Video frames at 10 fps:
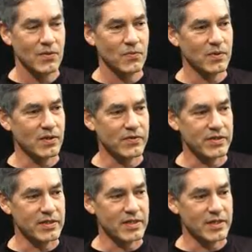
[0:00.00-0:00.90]
Well,
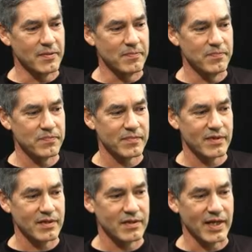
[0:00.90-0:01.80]

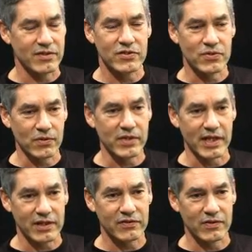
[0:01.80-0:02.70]
that story
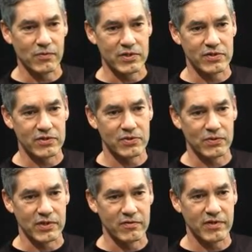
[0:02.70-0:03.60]
actually was the
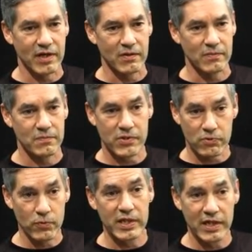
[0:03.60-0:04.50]
story of how
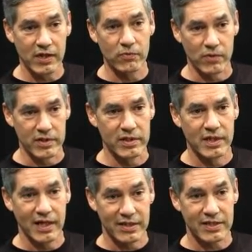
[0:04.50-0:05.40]
300,
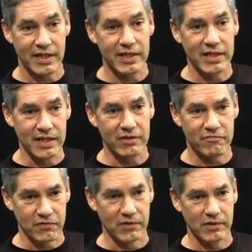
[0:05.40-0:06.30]
a tiny
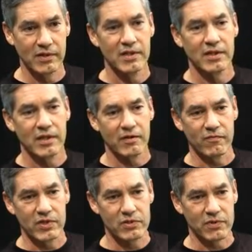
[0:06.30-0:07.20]
handful of
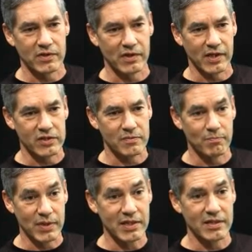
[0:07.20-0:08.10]
Israelites,
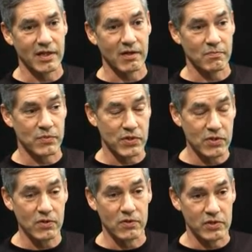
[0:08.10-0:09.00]
beat a
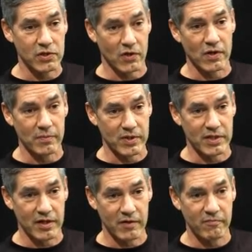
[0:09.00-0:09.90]
huge
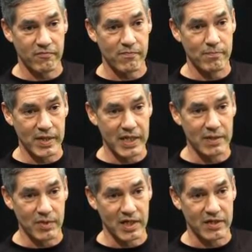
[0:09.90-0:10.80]
army of many,
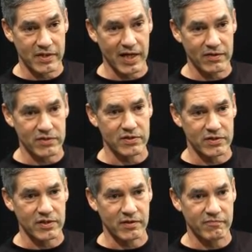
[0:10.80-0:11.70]
many
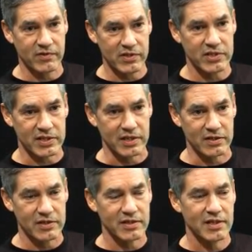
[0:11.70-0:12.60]
thousands of Philistines,